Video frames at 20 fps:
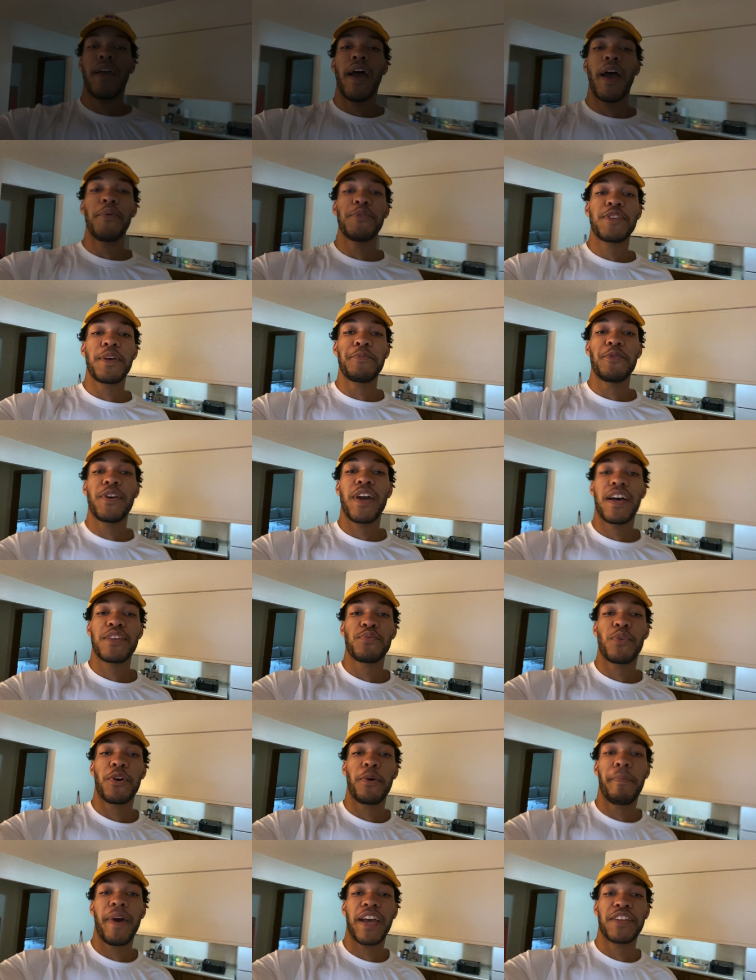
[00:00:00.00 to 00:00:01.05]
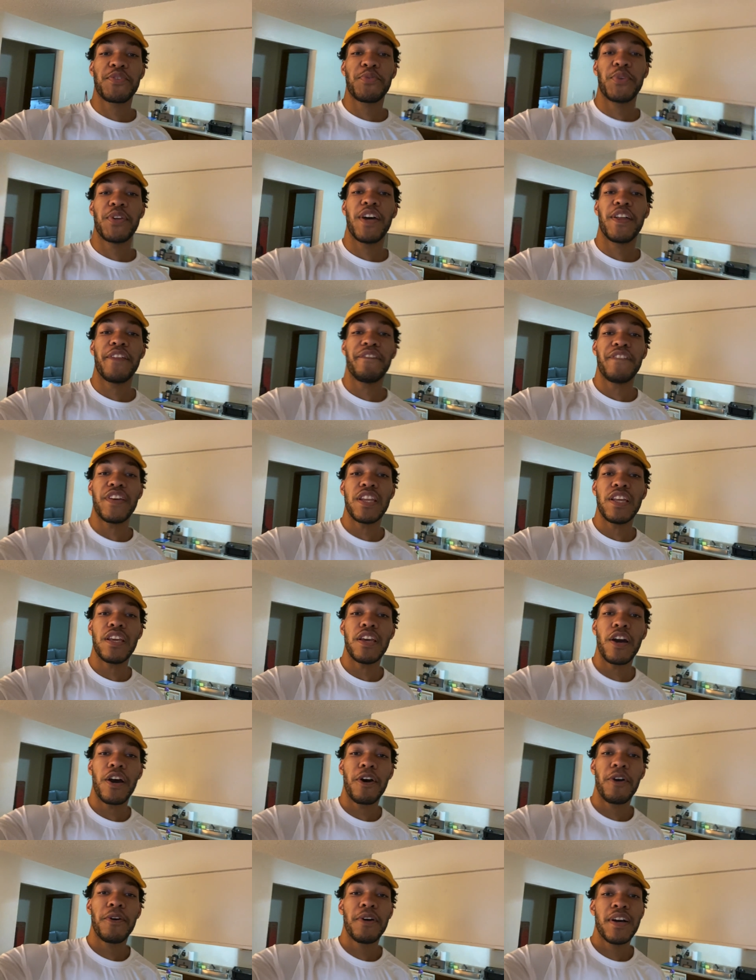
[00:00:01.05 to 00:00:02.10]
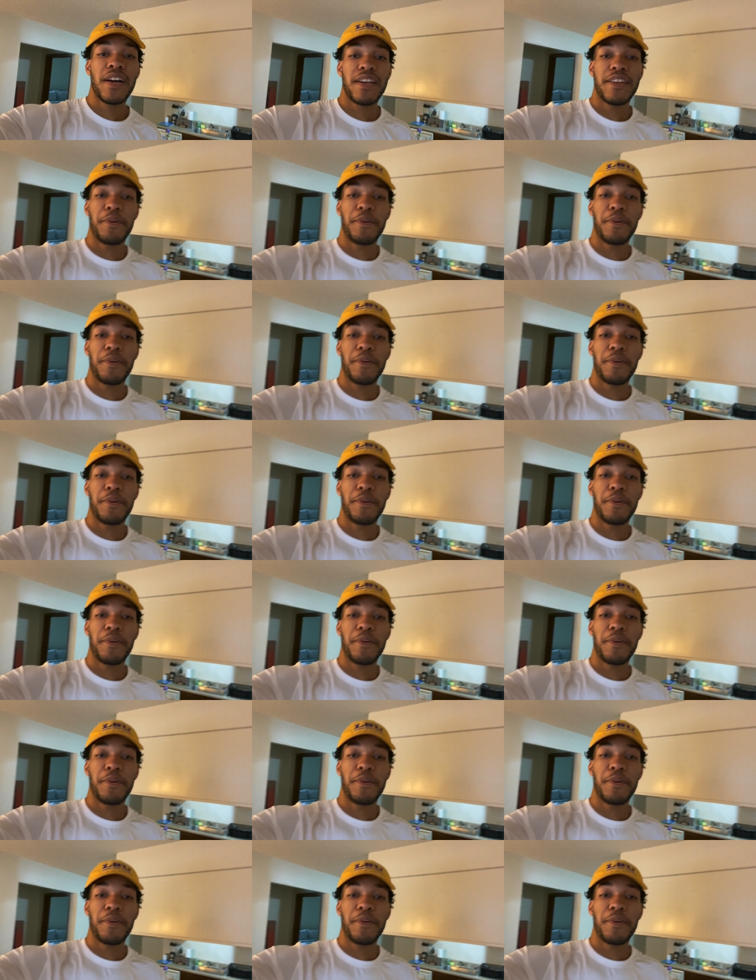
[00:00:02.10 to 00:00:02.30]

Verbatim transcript: Hey, what's up, you guys? Welcome back to another video.